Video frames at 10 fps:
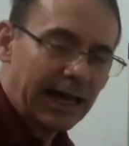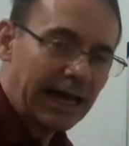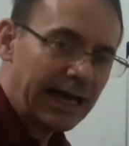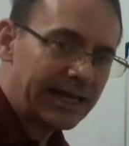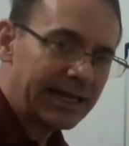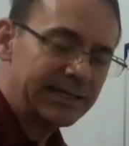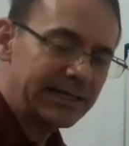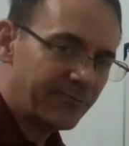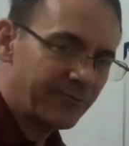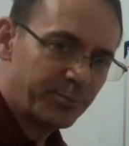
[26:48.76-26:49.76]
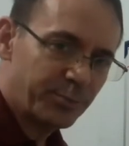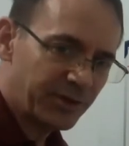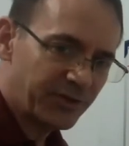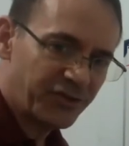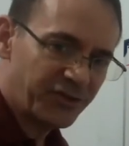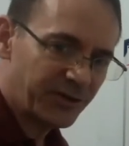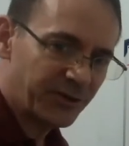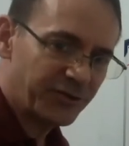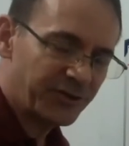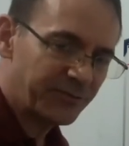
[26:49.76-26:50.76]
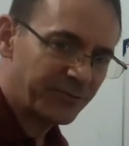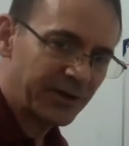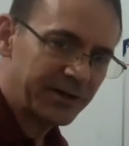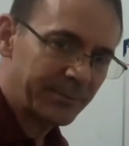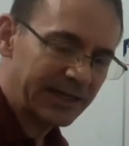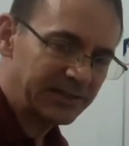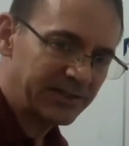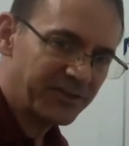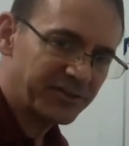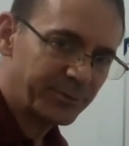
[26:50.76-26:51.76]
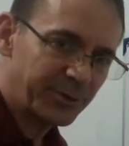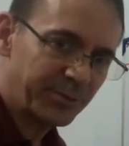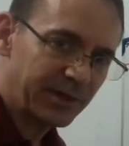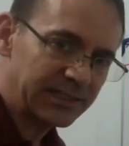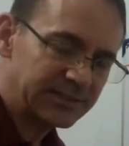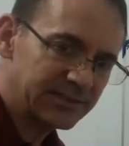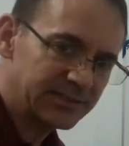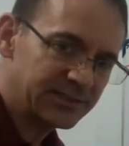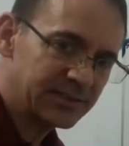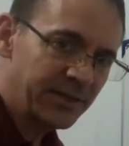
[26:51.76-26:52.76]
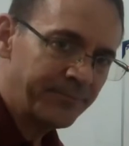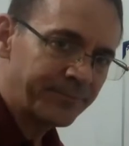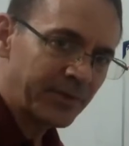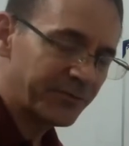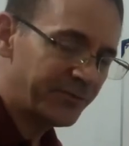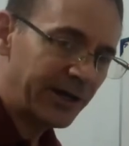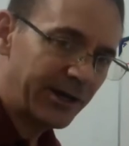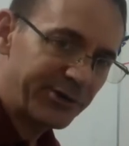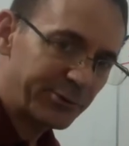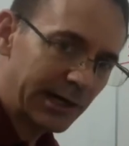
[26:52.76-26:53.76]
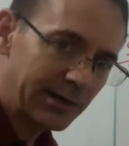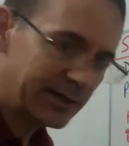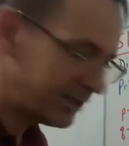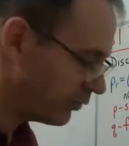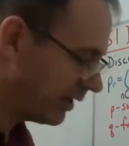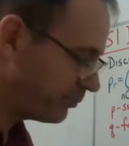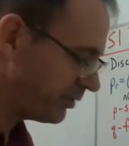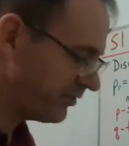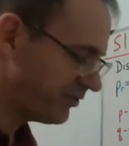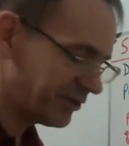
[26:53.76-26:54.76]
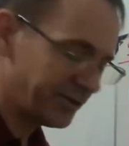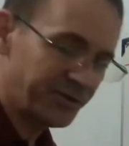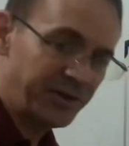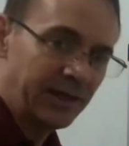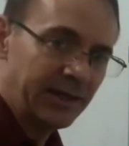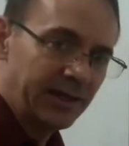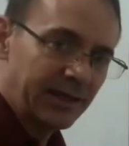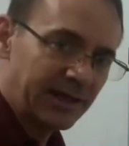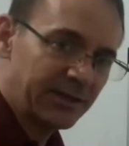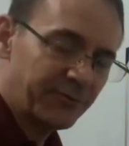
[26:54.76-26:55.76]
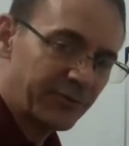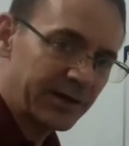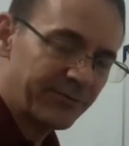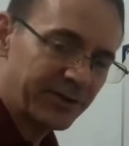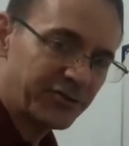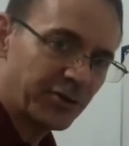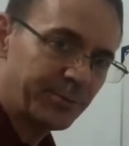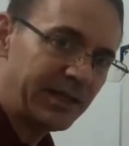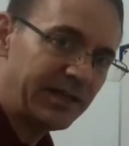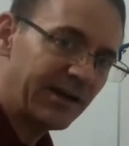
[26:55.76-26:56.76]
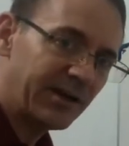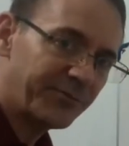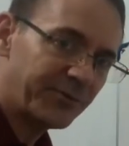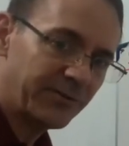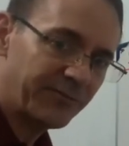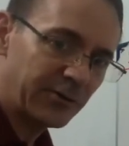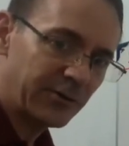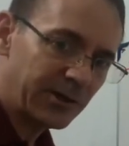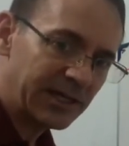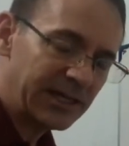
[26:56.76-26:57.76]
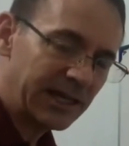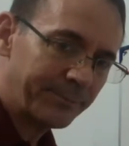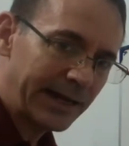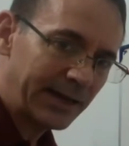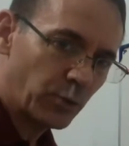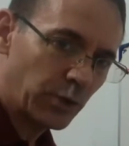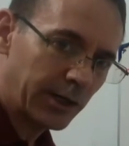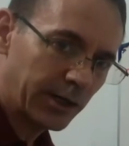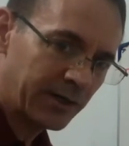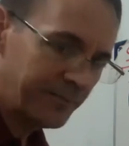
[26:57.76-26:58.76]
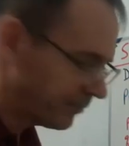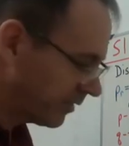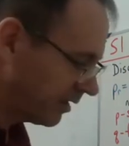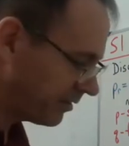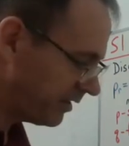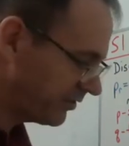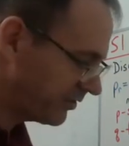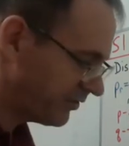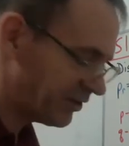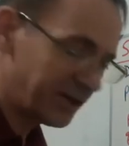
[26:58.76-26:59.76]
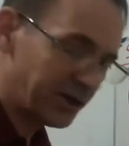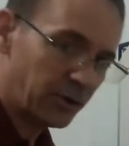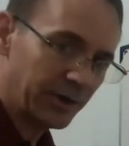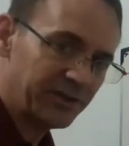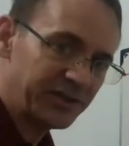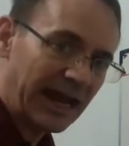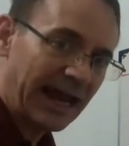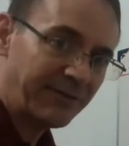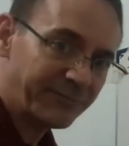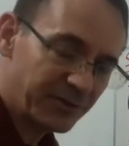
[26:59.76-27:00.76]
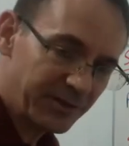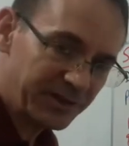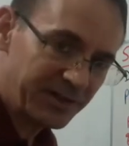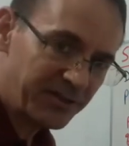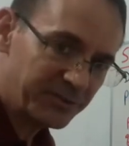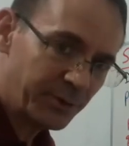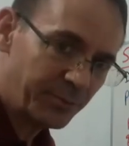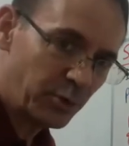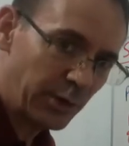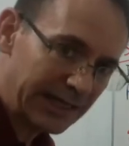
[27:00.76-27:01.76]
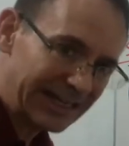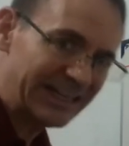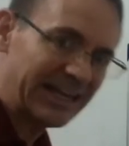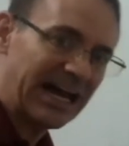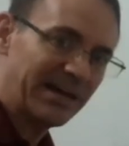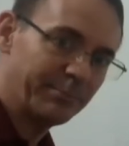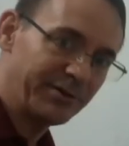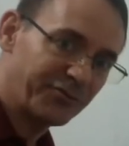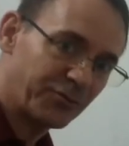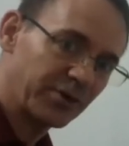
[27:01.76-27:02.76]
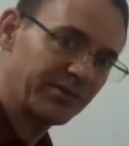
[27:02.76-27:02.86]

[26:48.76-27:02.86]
I never put zeros in front of my decimal places. Very rarely do I put zeros in front of it. So be careful if you're looking at my work. This 0 is after the decimal point, not before the